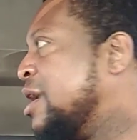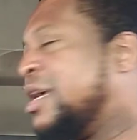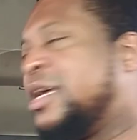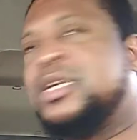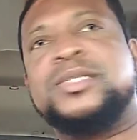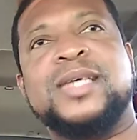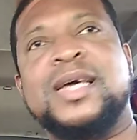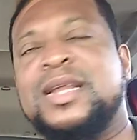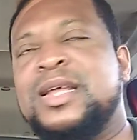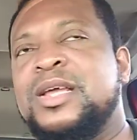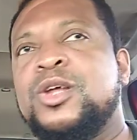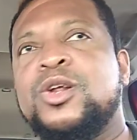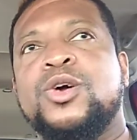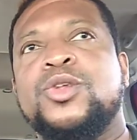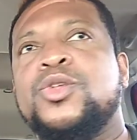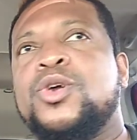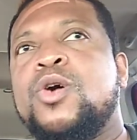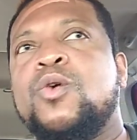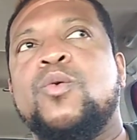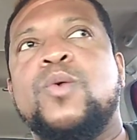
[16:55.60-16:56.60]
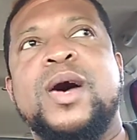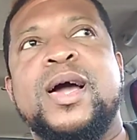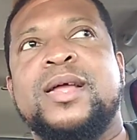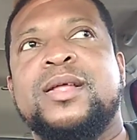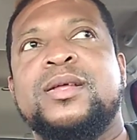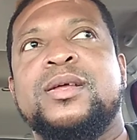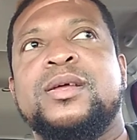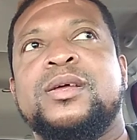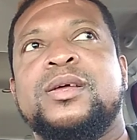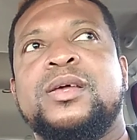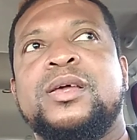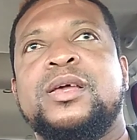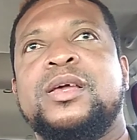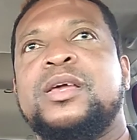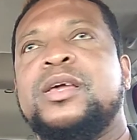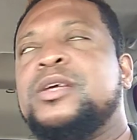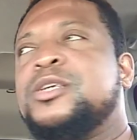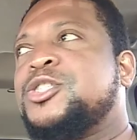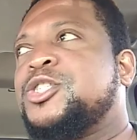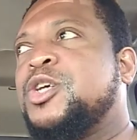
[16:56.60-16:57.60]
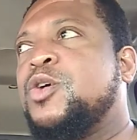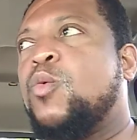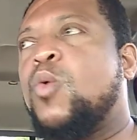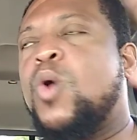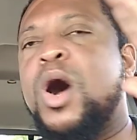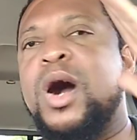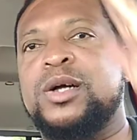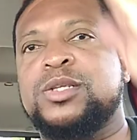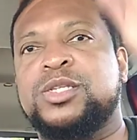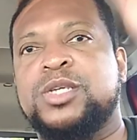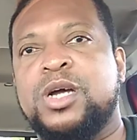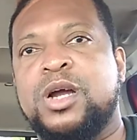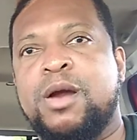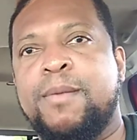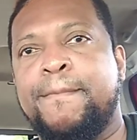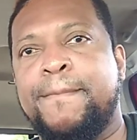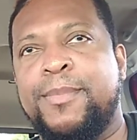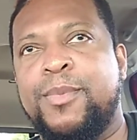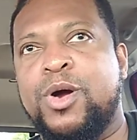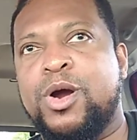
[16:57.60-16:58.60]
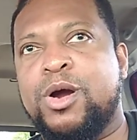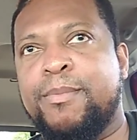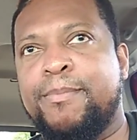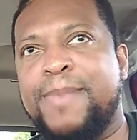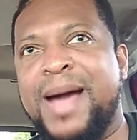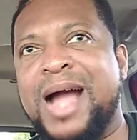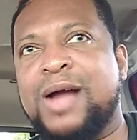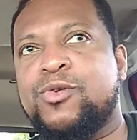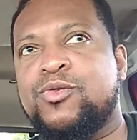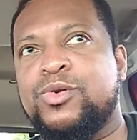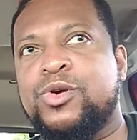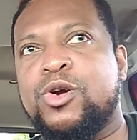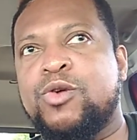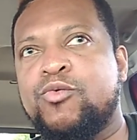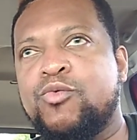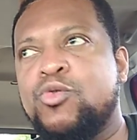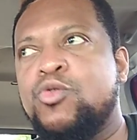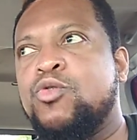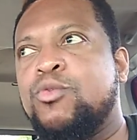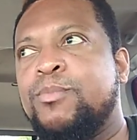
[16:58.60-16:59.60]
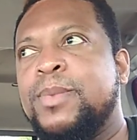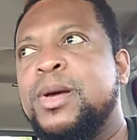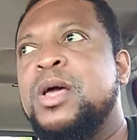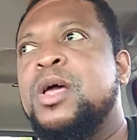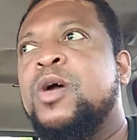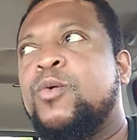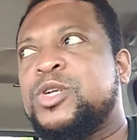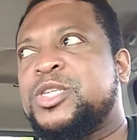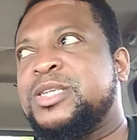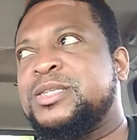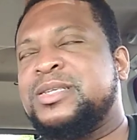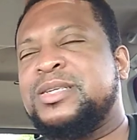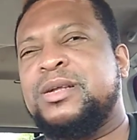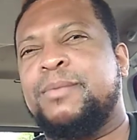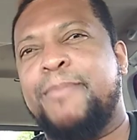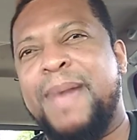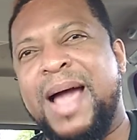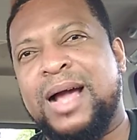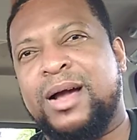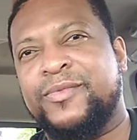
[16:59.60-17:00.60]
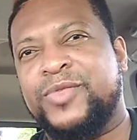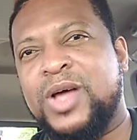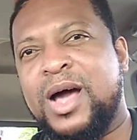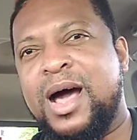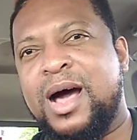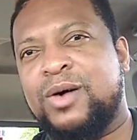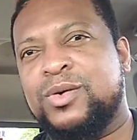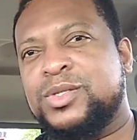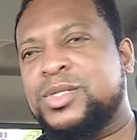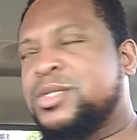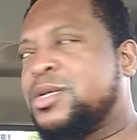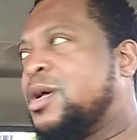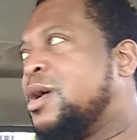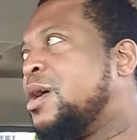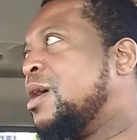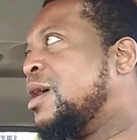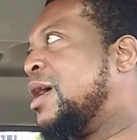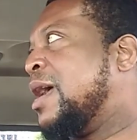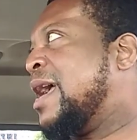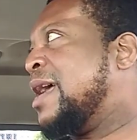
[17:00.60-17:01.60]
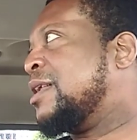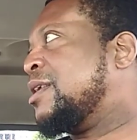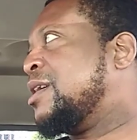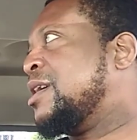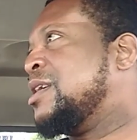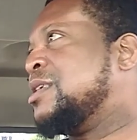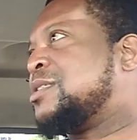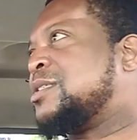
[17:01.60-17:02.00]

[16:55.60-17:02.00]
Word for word: He said he don't know what she walked to her her back her room, which is in the back of the house, and he